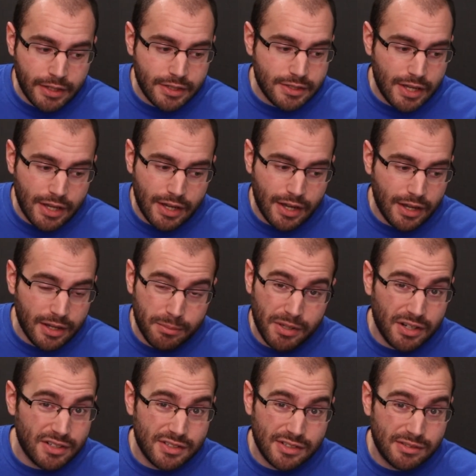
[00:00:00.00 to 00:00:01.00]
because I got to be
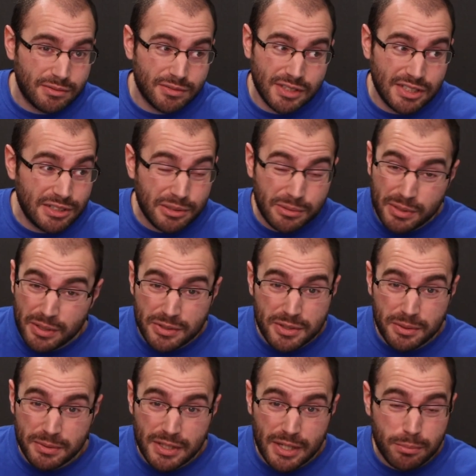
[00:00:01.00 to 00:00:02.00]
honest, I don't really know where I was
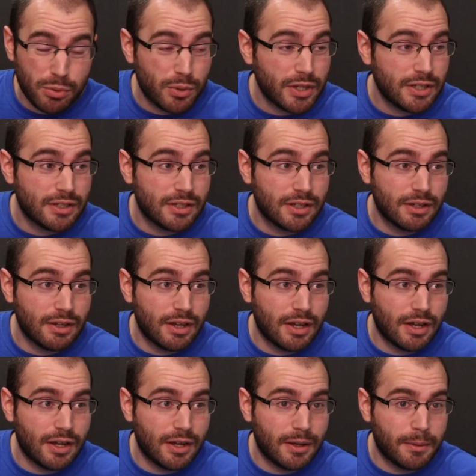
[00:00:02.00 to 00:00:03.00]
going with that point.
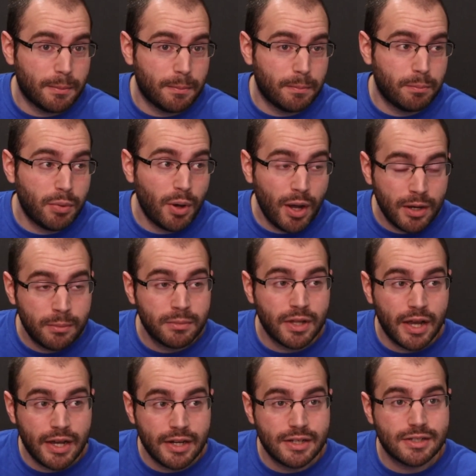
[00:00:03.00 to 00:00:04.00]
Bottom
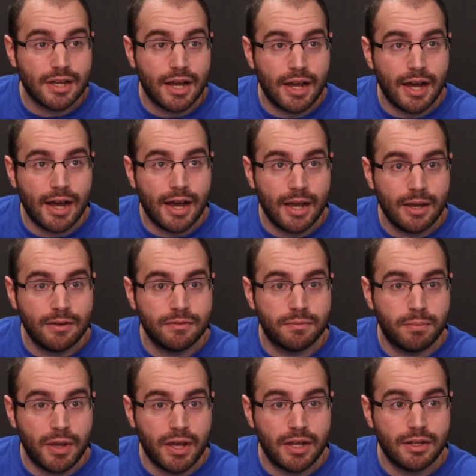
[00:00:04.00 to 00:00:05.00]
line is I
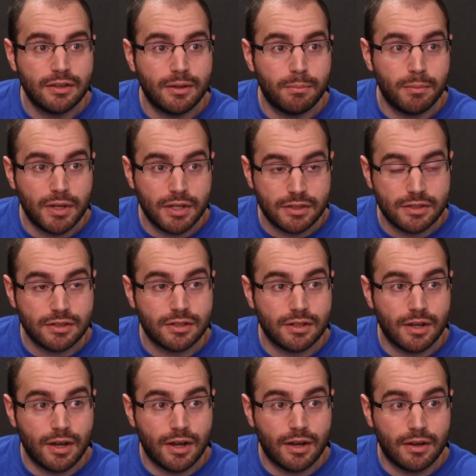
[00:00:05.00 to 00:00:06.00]
have been in the midst
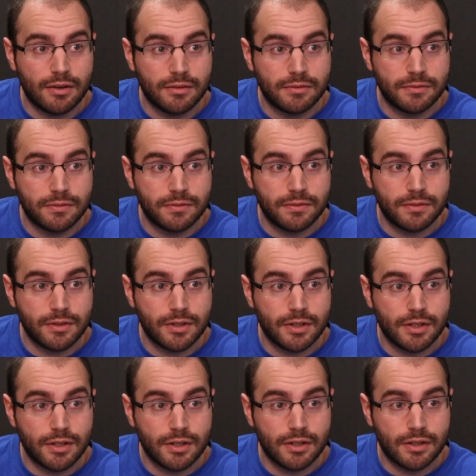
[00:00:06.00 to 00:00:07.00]
of
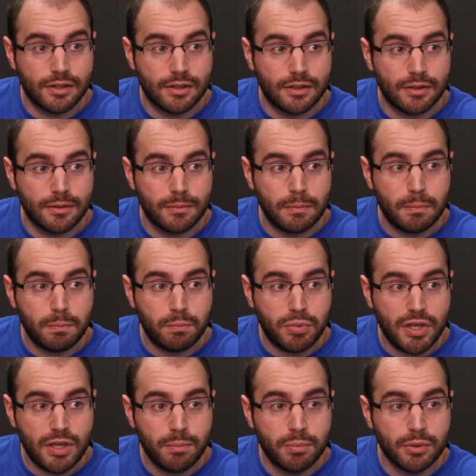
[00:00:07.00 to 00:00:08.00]

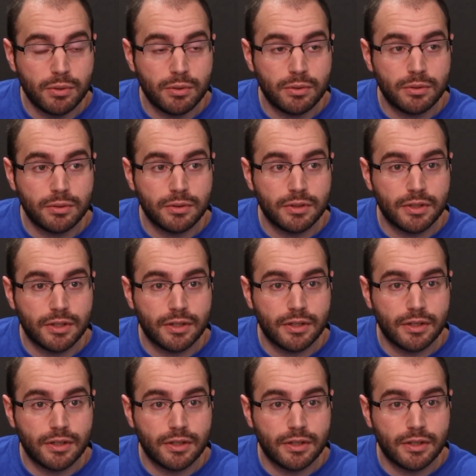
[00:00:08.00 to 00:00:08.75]
people